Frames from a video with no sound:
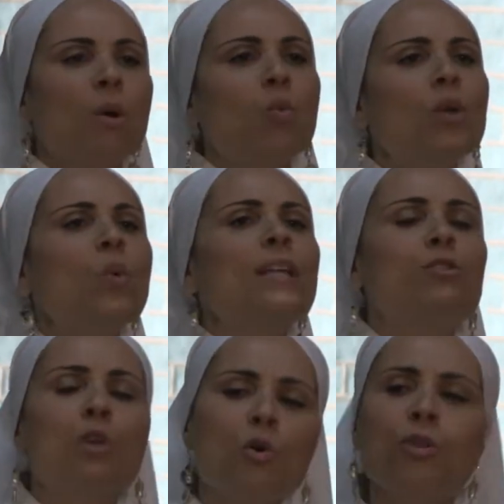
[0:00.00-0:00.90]
But when we
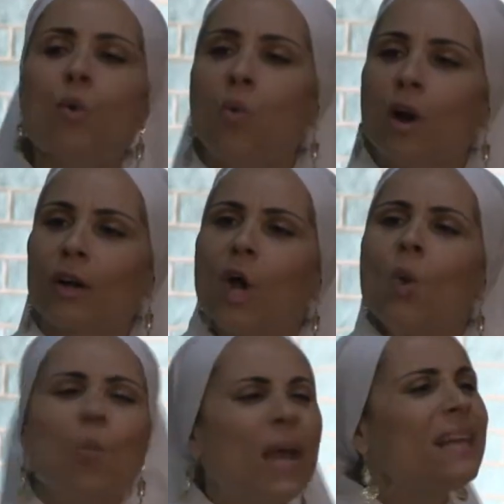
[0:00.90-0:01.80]
do the work,
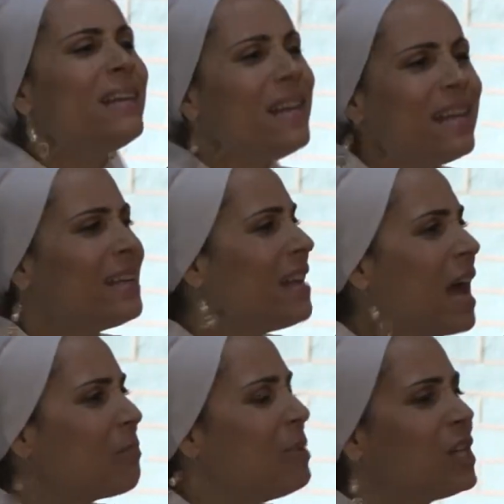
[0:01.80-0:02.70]
we need it
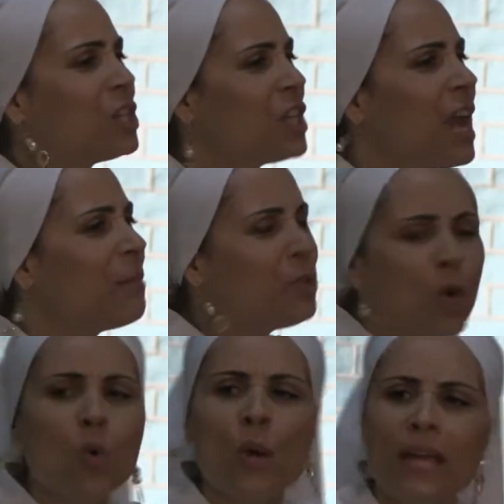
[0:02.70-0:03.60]
not be ashamed,
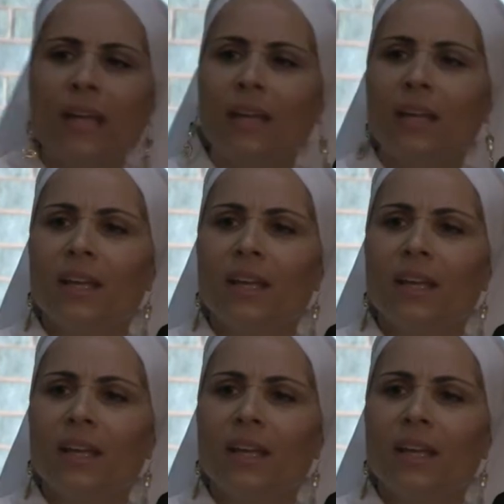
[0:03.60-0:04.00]
do we?